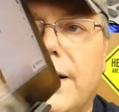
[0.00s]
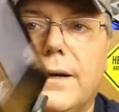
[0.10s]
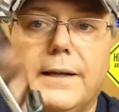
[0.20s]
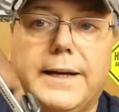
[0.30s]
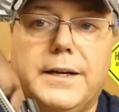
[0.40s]

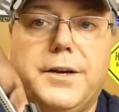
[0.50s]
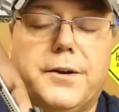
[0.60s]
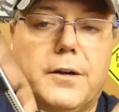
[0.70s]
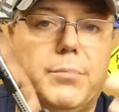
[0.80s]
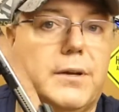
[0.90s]
of light in
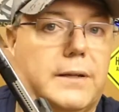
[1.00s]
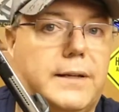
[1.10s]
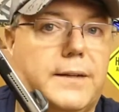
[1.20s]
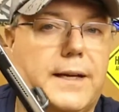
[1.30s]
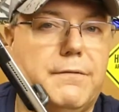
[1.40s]
here. And I'll put a
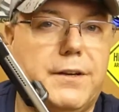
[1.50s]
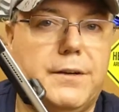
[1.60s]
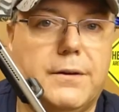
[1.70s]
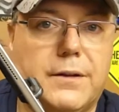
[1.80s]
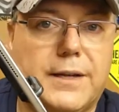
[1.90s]
link to that
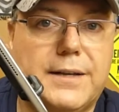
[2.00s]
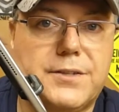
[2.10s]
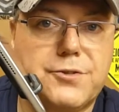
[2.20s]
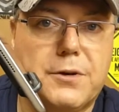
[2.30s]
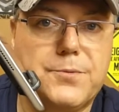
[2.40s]
video, that
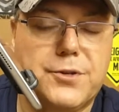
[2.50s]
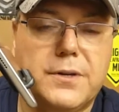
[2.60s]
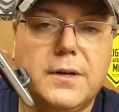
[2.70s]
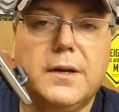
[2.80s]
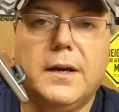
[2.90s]

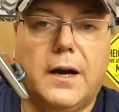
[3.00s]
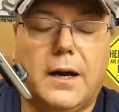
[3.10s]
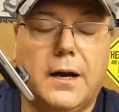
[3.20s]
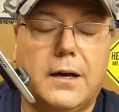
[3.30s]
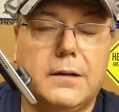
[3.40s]
description,
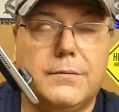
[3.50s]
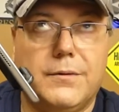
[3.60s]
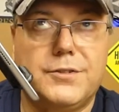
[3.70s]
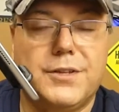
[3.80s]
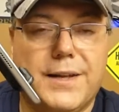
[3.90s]
to
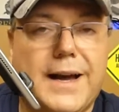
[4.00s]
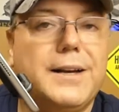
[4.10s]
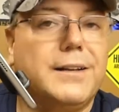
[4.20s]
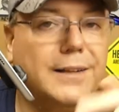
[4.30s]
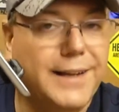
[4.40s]

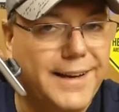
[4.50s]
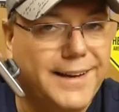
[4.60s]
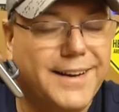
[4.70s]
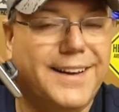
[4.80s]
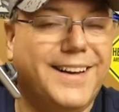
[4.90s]
that
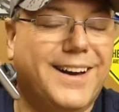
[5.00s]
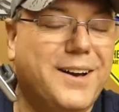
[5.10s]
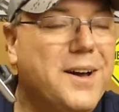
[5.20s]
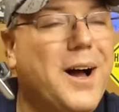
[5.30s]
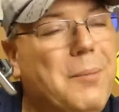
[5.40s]
link.
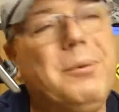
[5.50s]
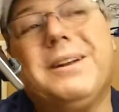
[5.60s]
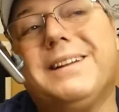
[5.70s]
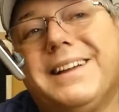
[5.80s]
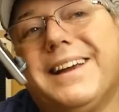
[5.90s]
I'll
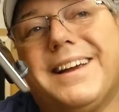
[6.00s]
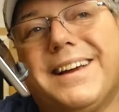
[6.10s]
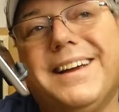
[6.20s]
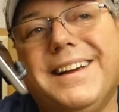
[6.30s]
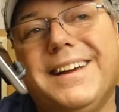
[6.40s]
put a
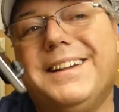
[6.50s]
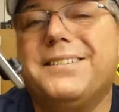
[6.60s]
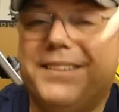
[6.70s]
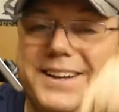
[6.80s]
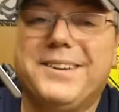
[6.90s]
link in
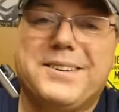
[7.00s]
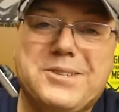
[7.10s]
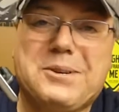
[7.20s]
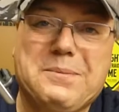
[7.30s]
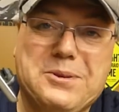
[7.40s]
the video
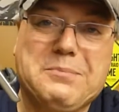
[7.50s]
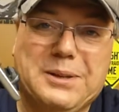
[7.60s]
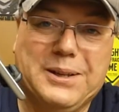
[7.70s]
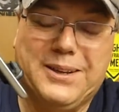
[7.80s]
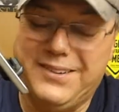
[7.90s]
description
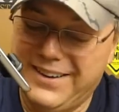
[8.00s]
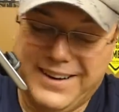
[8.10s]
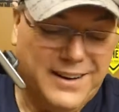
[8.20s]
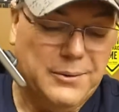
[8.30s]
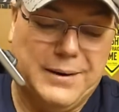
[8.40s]
below.
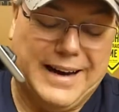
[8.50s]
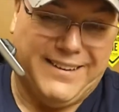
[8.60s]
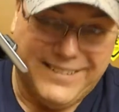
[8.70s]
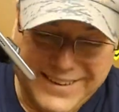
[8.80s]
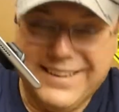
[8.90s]

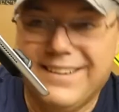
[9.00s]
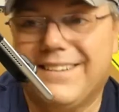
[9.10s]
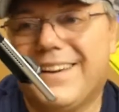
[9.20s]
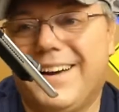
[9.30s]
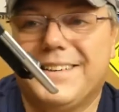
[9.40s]
Wow.
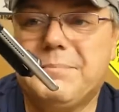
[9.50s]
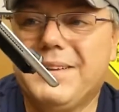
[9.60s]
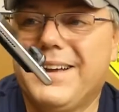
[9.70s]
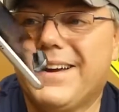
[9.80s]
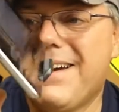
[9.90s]
Okay, it's
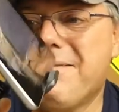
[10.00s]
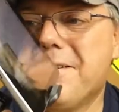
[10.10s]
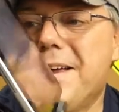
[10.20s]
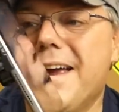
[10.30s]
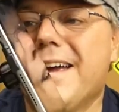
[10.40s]
been that kind of
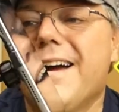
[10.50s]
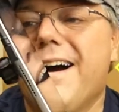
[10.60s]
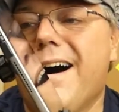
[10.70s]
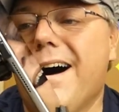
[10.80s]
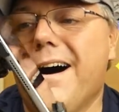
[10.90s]
a day.
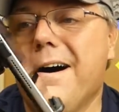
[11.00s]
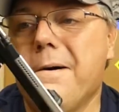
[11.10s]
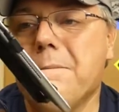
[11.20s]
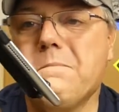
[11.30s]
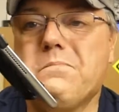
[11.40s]

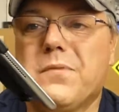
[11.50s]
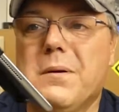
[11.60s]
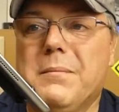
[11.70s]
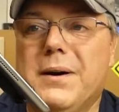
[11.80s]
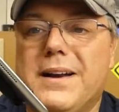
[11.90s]

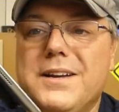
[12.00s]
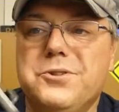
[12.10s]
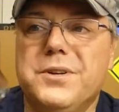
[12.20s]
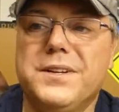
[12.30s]
But as you can